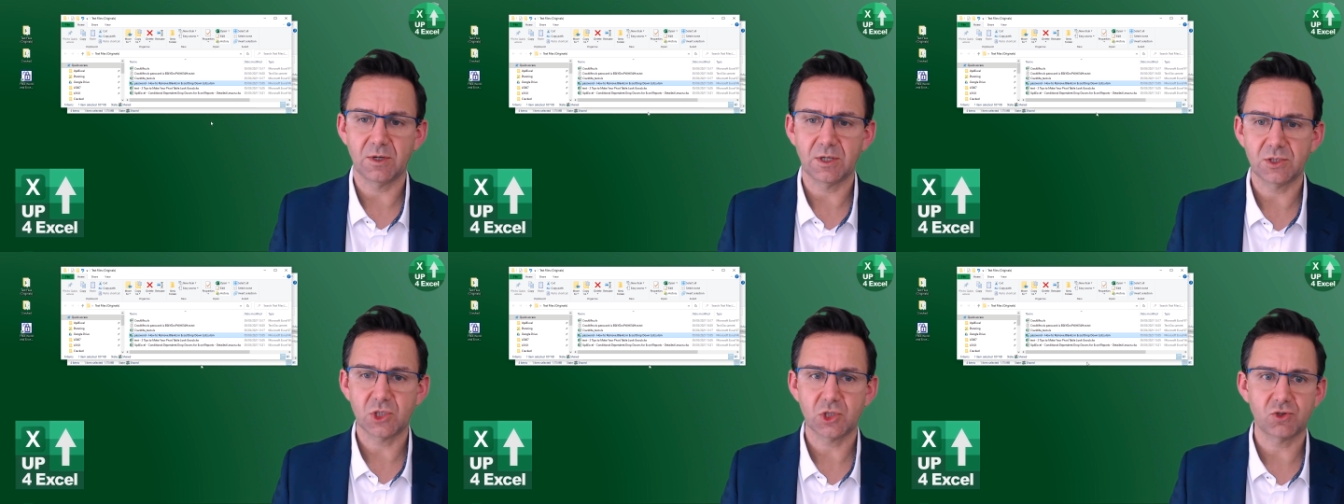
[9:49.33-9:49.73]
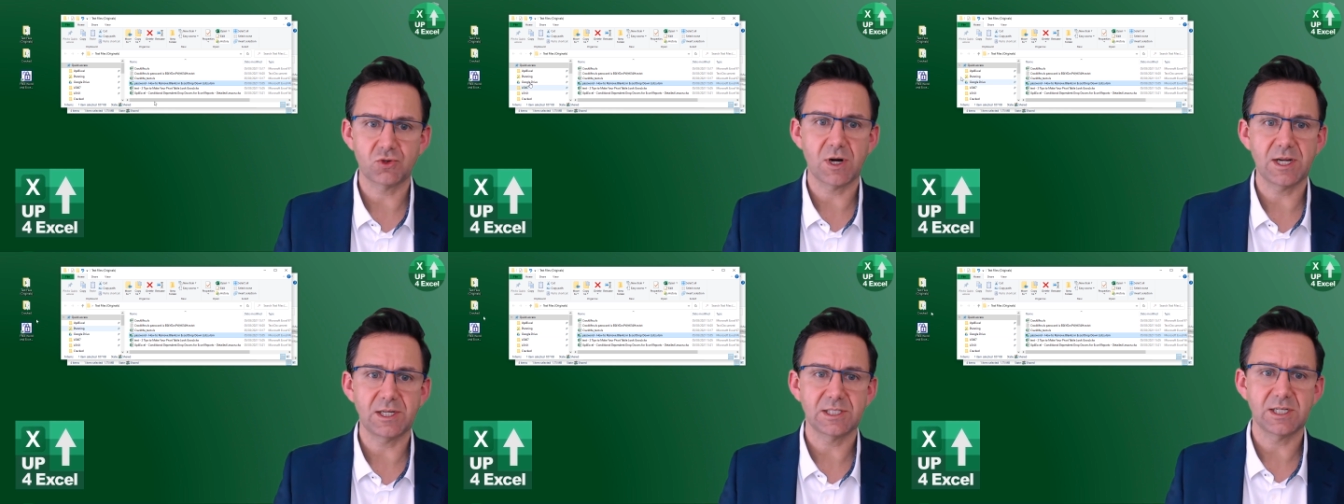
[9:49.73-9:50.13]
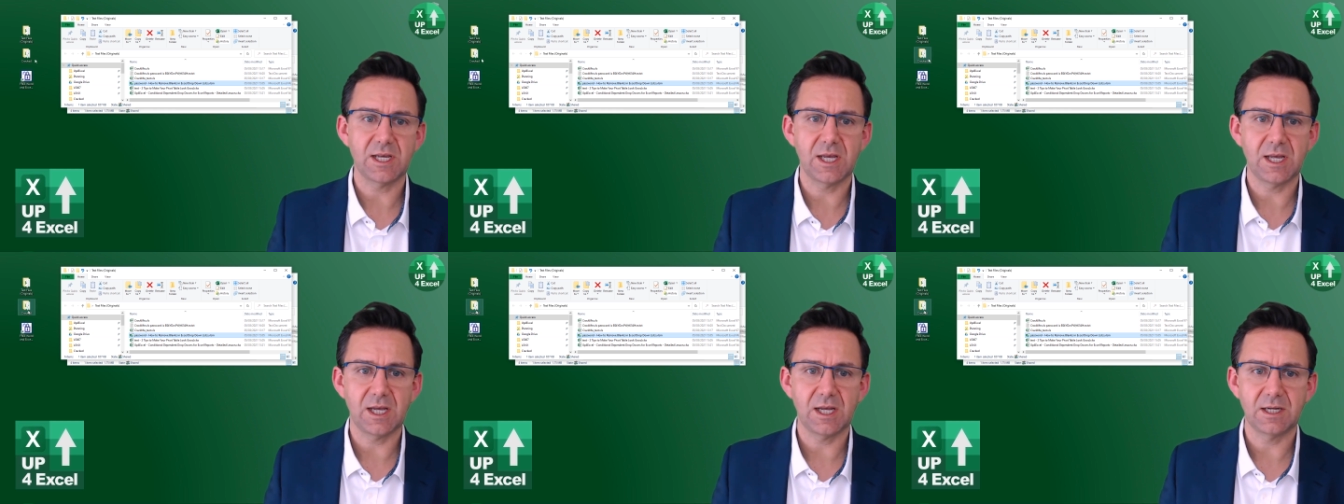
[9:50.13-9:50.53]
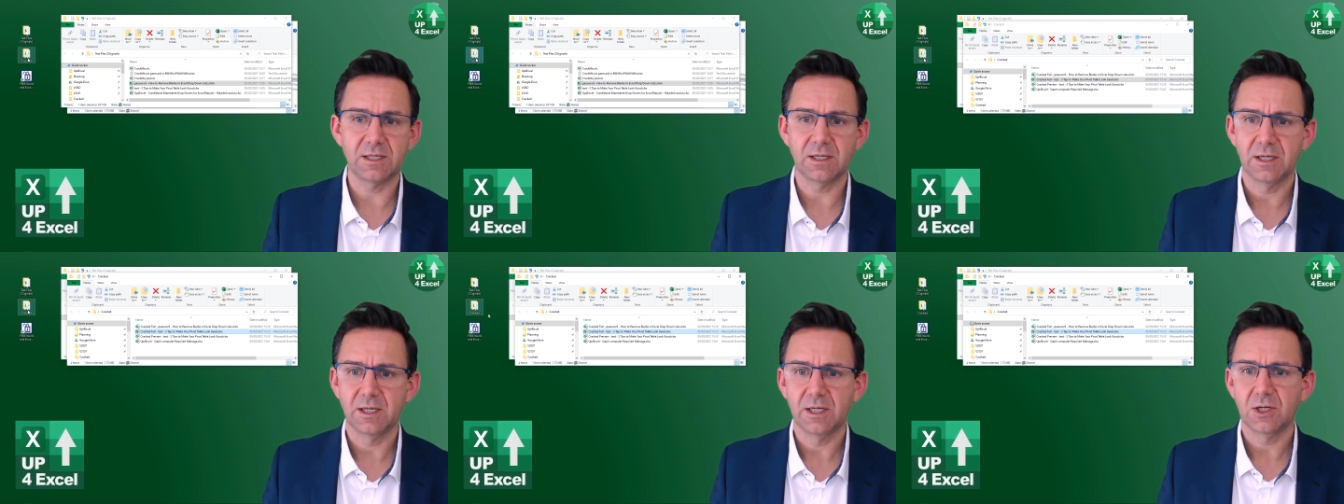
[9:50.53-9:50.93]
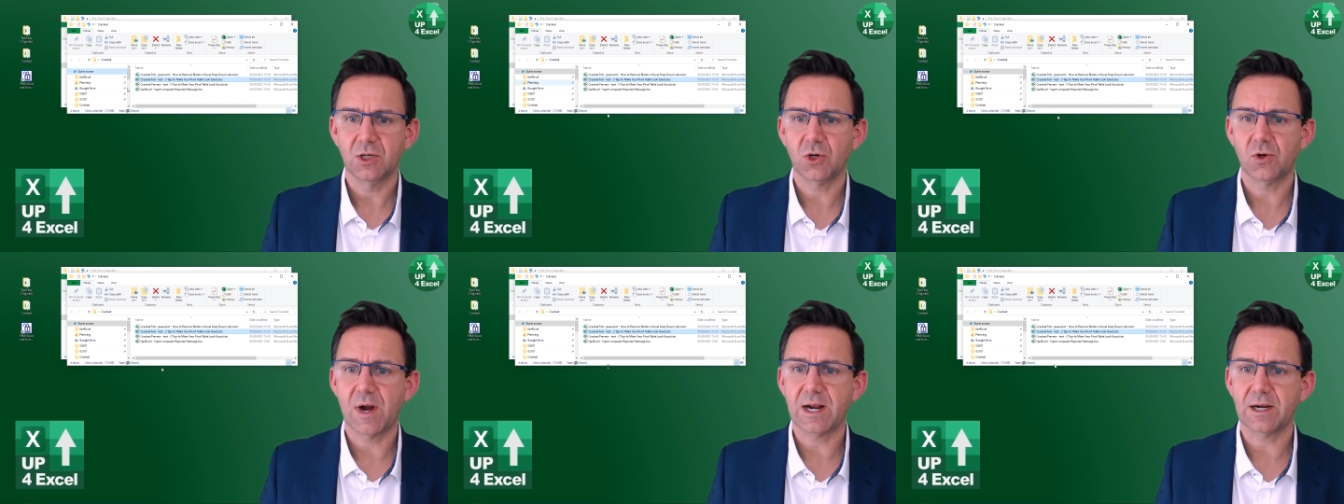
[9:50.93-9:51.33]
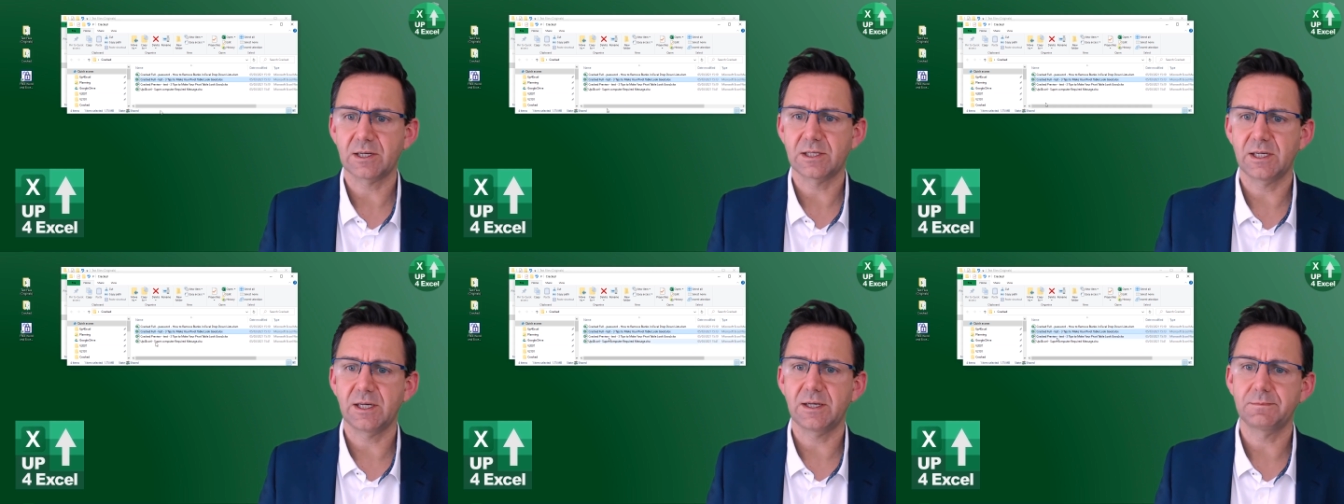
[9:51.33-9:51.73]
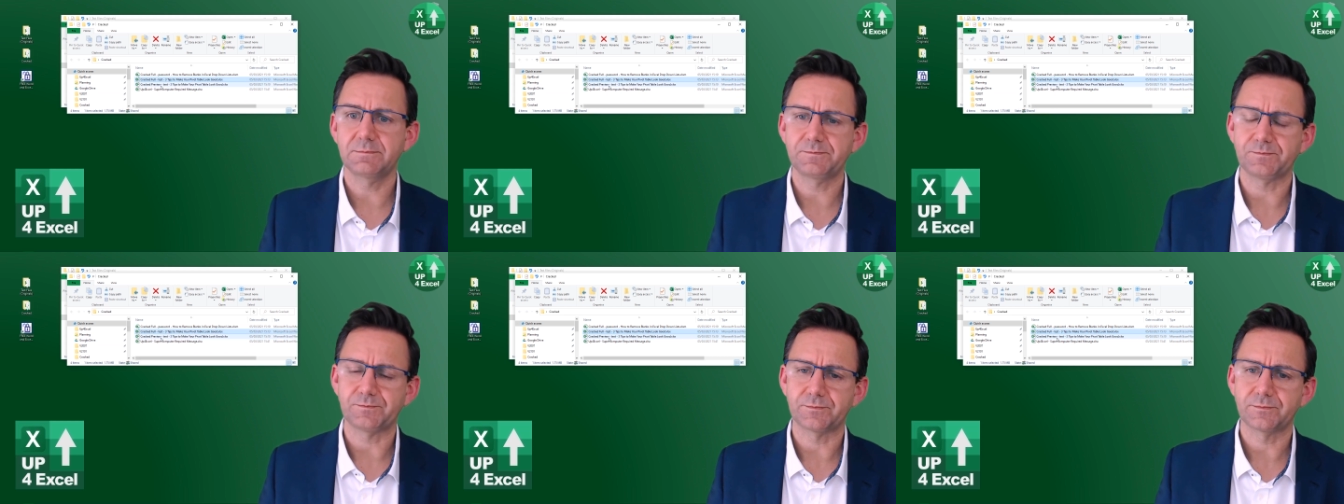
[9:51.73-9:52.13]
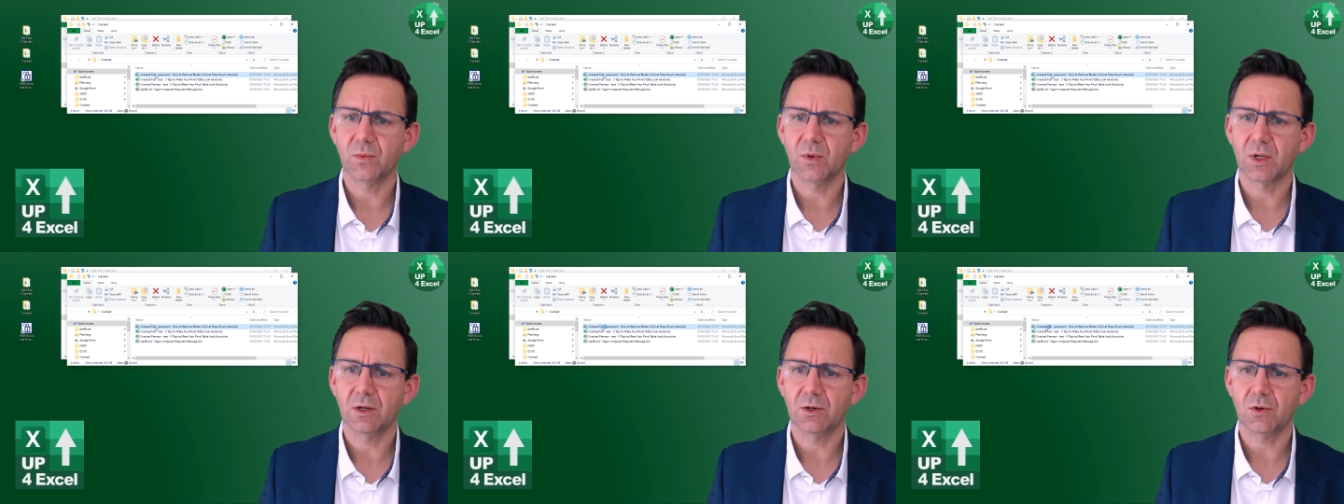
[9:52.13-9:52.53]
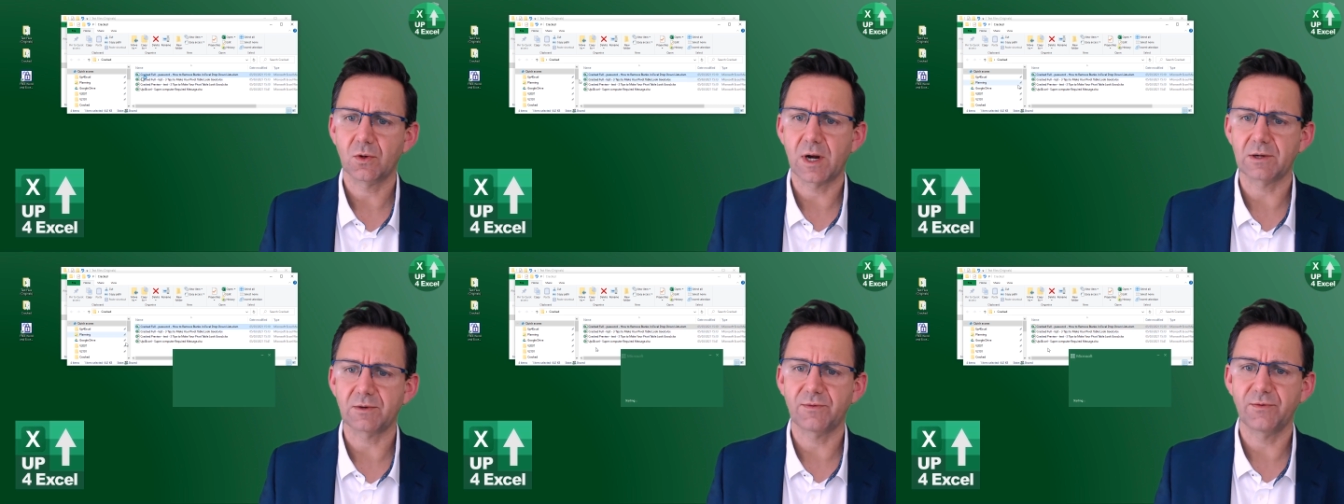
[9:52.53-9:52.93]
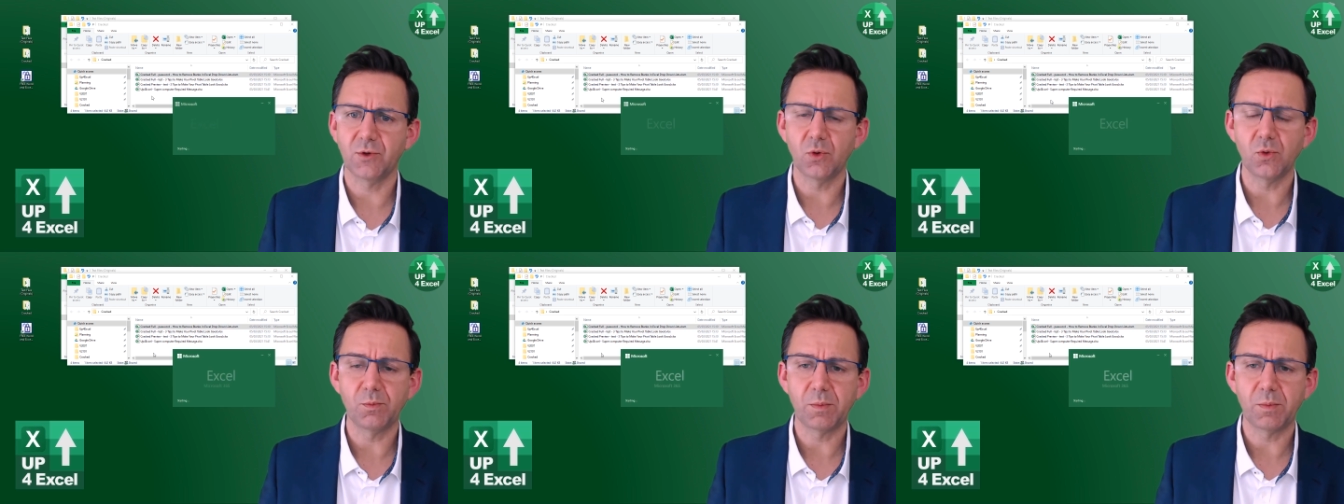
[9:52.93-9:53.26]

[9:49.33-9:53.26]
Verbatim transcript: straight in, cracked it, cracked full